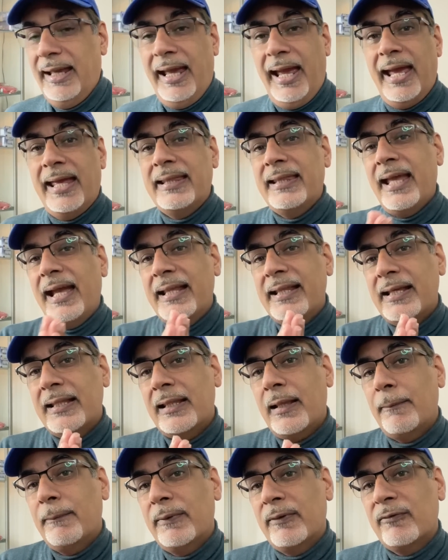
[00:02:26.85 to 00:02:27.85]
And then
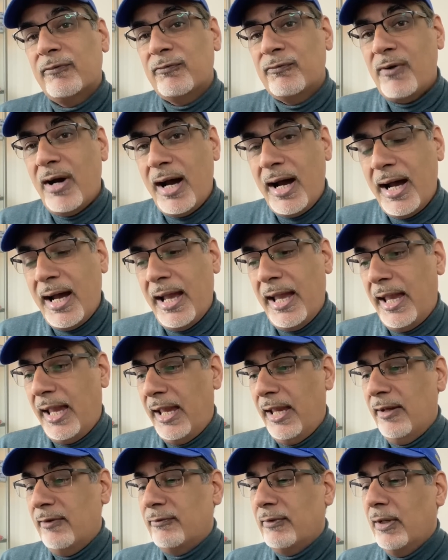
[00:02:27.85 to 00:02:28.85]
at number
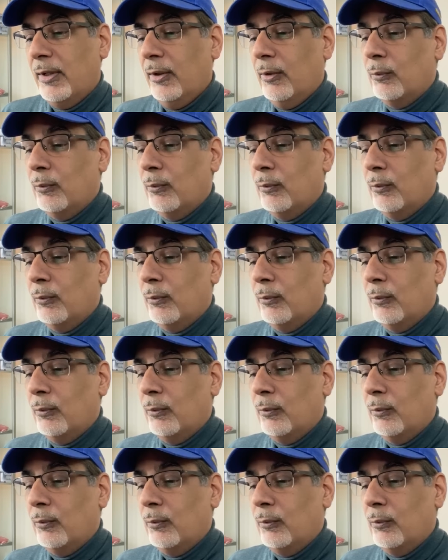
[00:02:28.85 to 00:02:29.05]
five,